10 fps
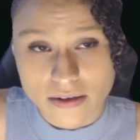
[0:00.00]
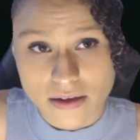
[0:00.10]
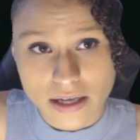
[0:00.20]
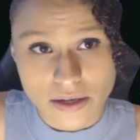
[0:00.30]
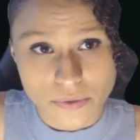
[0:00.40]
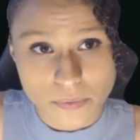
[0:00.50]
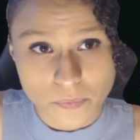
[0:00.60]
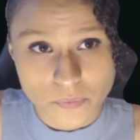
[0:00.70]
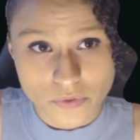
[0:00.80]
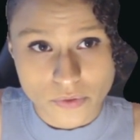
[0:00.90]
Oh,
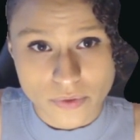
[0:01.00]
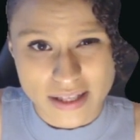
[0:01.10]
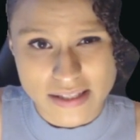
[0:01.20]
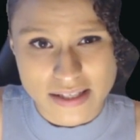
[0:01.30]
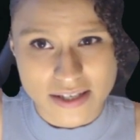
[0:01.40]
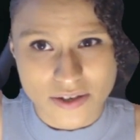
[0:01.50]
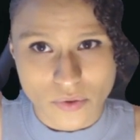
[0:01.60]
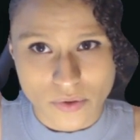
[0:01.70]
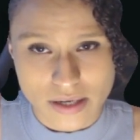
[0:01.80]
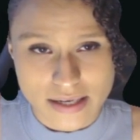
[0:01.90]
well, that's
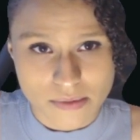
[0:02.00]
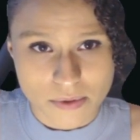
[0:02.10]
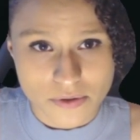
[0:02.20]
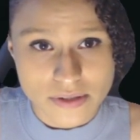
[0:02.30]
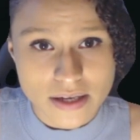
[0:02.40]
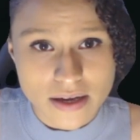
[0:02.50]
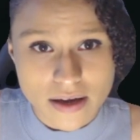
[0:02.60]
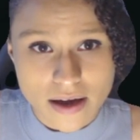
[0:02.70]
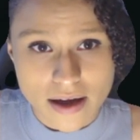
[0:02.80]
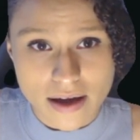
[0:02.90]
cute, I suppose.
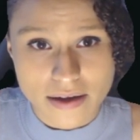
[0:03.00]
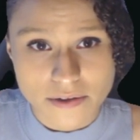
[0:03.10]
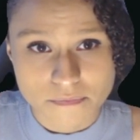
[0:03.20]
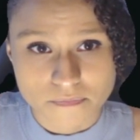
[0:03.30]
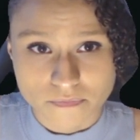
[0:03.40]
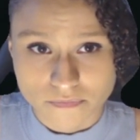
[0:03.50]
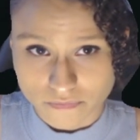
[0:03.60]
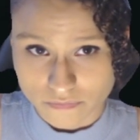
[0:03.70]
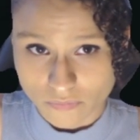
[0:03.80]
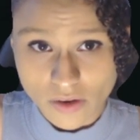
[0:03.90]

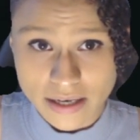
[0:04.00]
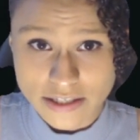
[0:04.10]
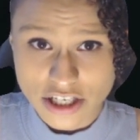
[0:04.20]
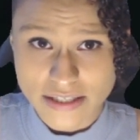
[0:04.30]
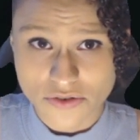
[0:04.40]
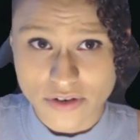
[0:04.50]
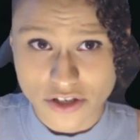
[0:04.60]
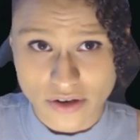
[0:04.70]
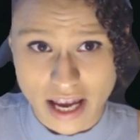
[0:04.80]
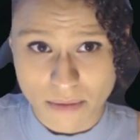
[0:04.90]
Enchanted creature
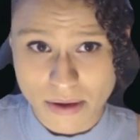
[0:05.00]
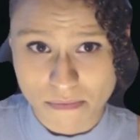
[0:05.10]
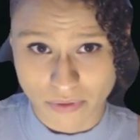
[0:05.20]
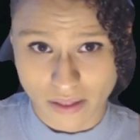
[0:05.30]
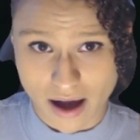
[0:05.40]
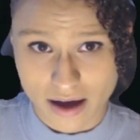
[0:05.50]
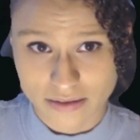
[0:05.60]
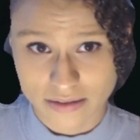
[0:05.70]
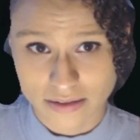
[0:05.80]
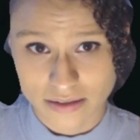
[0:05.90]
can't be
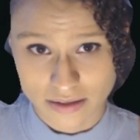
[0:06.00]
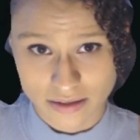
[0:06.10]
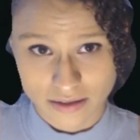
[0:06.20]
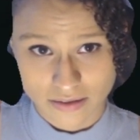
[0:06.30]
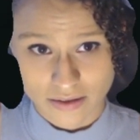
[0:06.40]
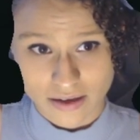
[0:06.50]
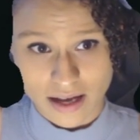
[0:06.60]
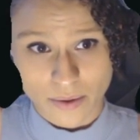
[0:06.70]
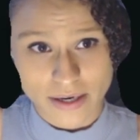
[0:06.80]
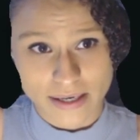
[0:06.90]
blocked
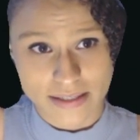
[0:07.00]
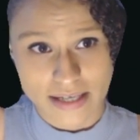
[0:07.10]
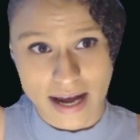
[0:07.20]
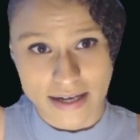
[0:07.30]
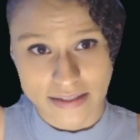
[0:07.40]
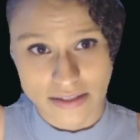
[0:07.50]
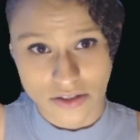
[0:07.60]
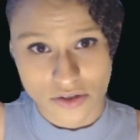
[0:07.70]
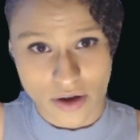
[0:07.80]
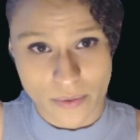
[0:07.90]
when it attacks,
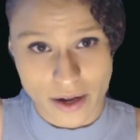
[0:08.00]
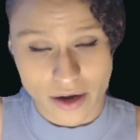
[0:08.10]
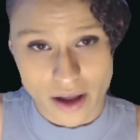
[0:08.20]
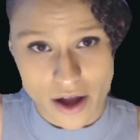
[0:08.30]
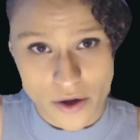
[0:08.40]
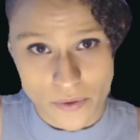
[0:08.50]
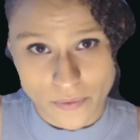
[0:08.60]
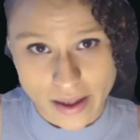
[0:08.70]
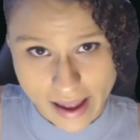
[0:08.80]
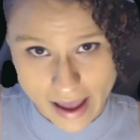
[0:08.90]
scry 1.
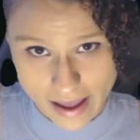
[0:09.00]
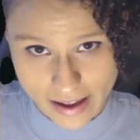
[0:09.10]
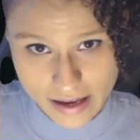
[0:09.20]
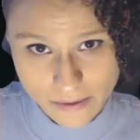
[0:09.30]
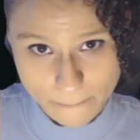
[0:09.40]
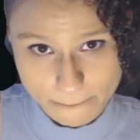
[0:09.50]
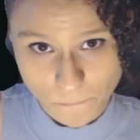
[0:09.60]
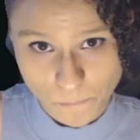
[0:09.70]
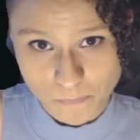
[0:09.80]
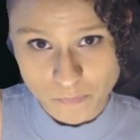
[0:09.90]
Okay.
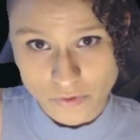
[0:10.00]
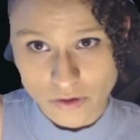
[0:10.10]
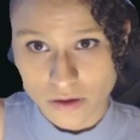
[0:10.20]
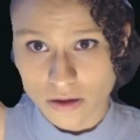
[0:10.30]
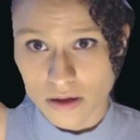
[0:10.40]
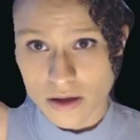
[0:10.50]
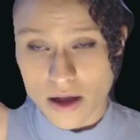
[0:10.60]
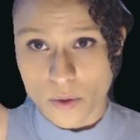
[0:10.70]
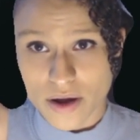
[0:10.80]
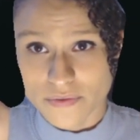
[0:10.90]

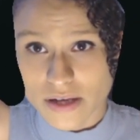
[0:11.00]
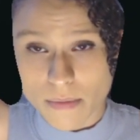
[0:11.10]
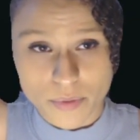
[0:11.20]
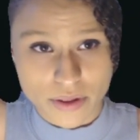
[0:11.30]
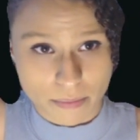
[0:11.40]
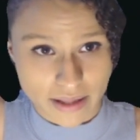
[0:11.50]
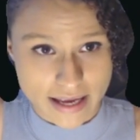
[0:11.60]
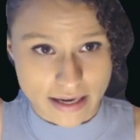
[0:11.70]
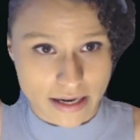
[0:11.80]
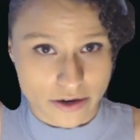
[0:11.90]
We have to come up with a
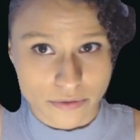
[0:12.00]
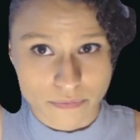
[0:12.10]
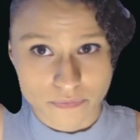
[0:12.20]
plan here.